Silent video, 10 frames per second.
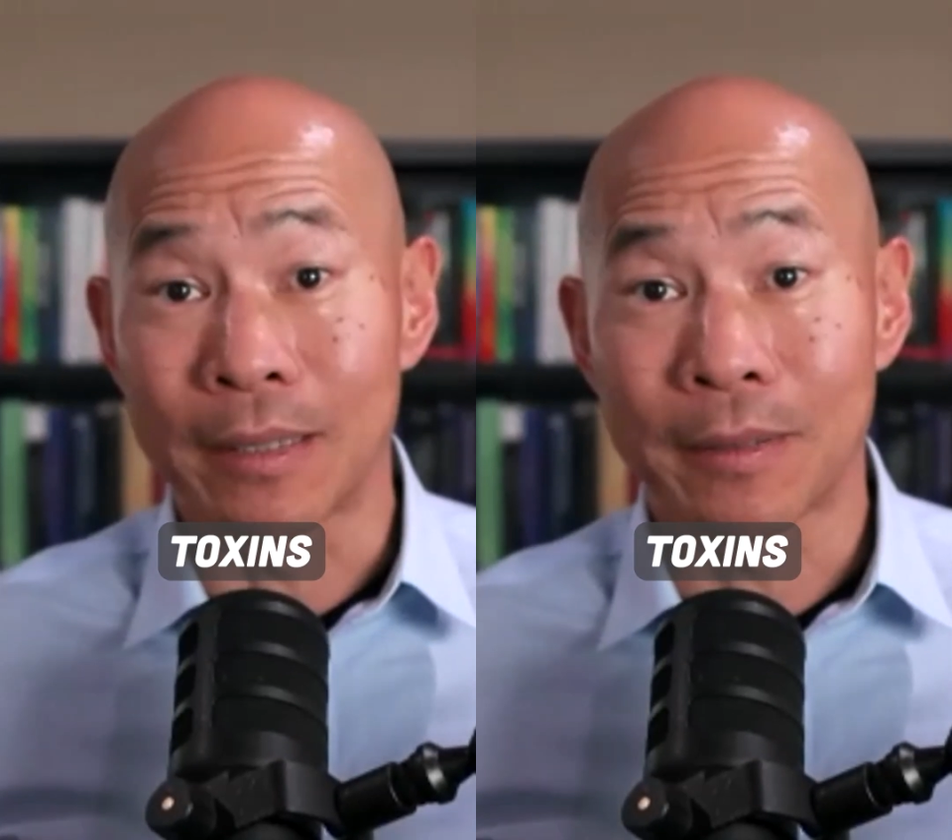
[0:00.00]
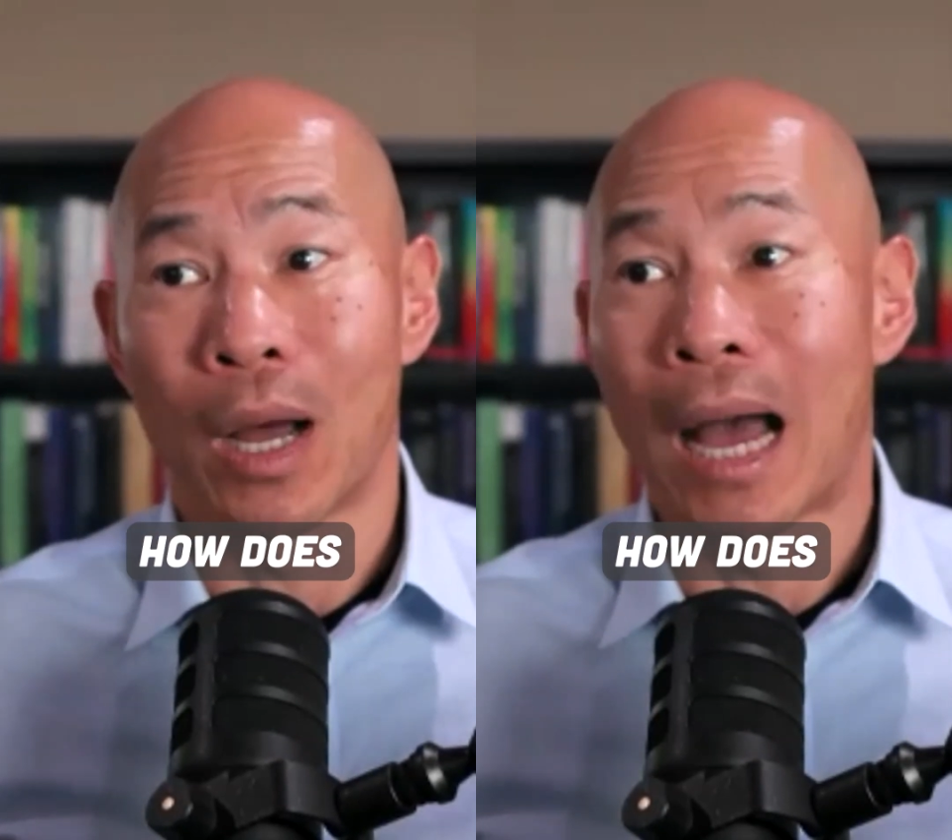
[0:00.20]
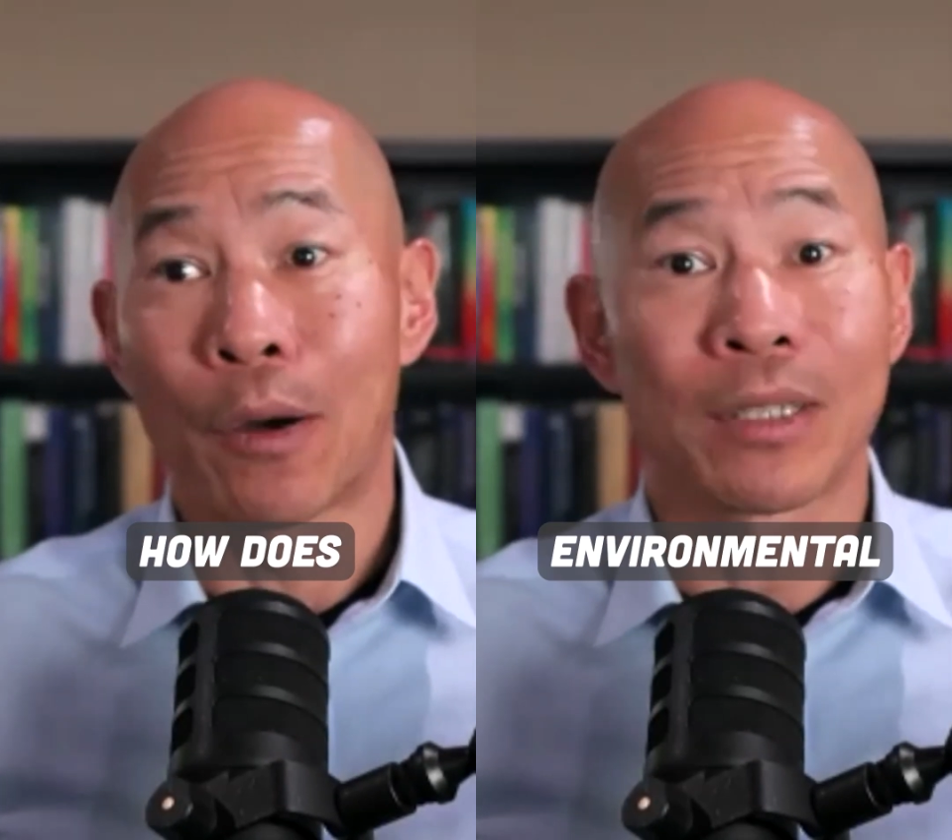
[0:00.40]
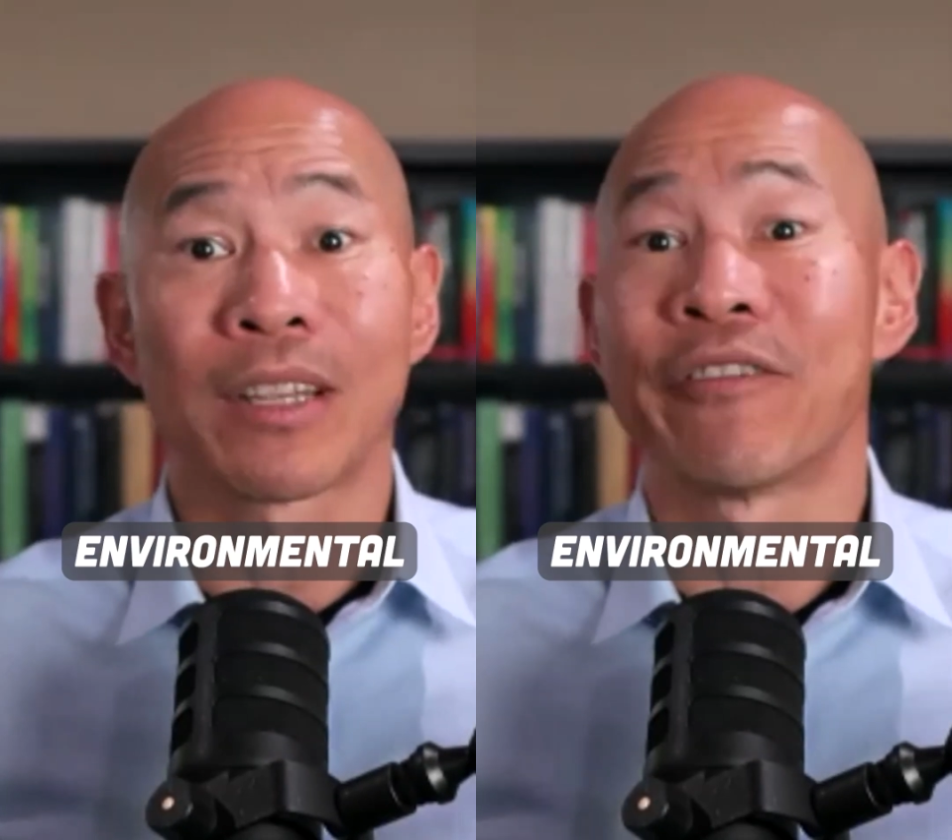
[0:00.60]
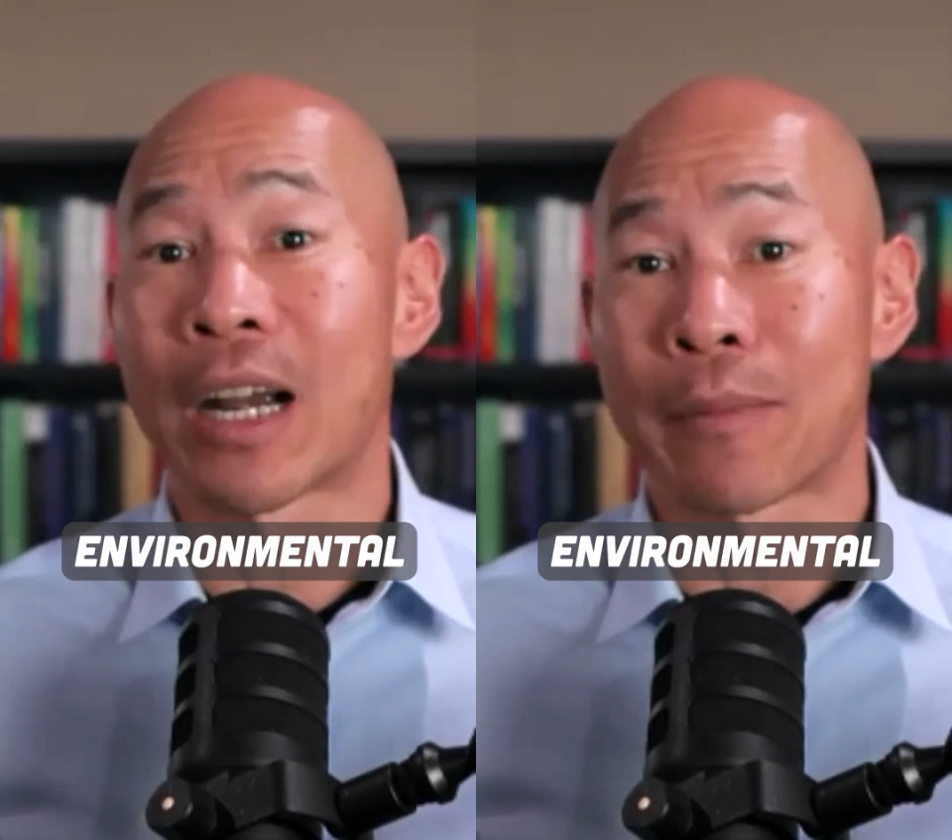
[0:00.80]
How does
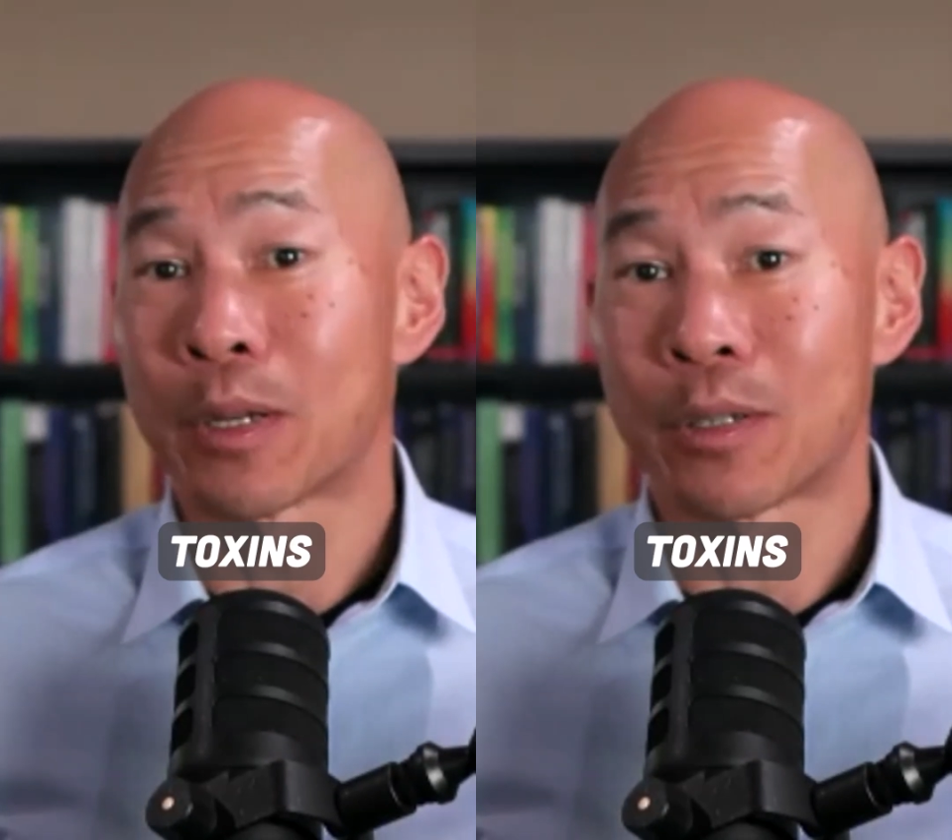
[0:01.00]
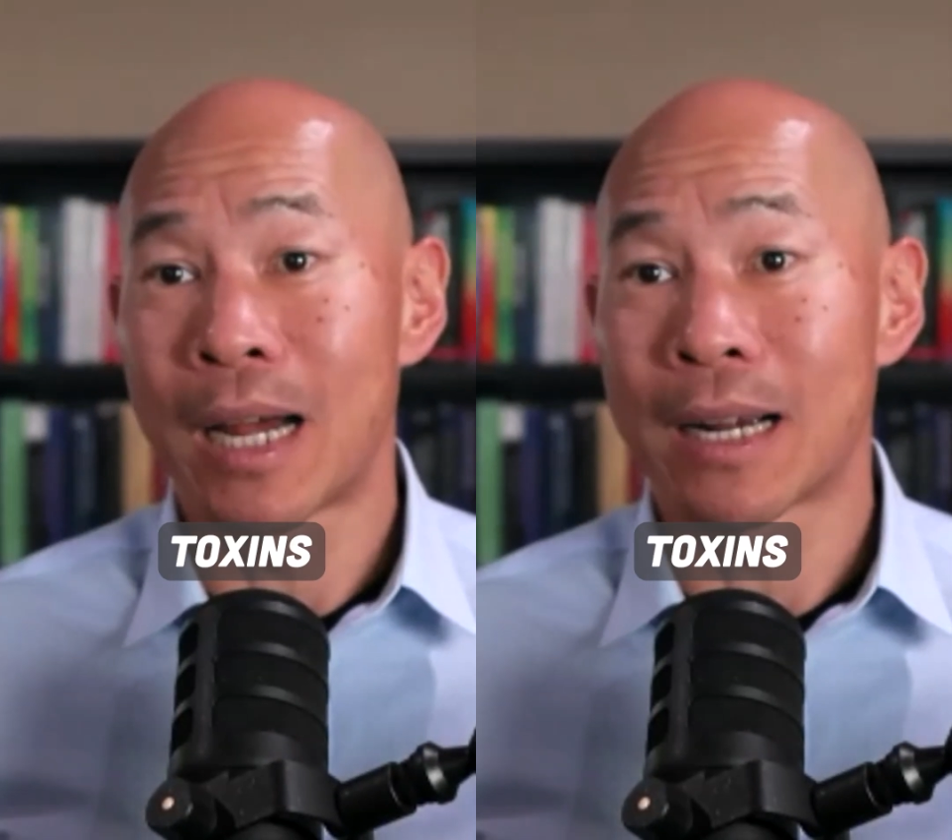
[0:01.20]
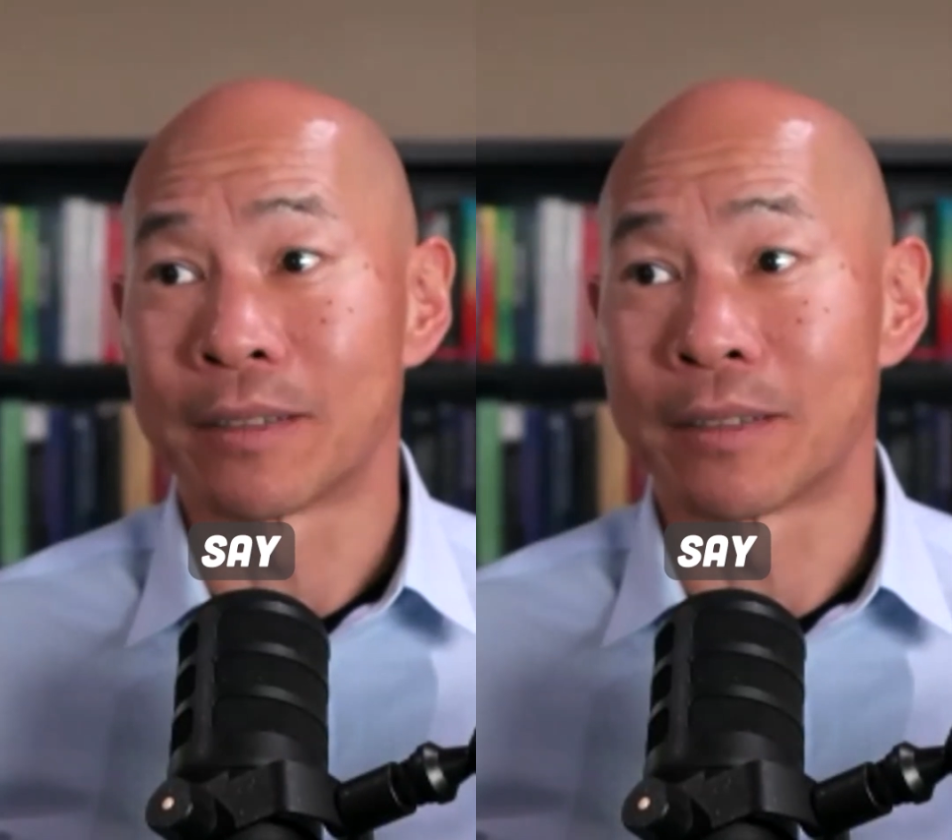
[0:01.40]
environmental toxins,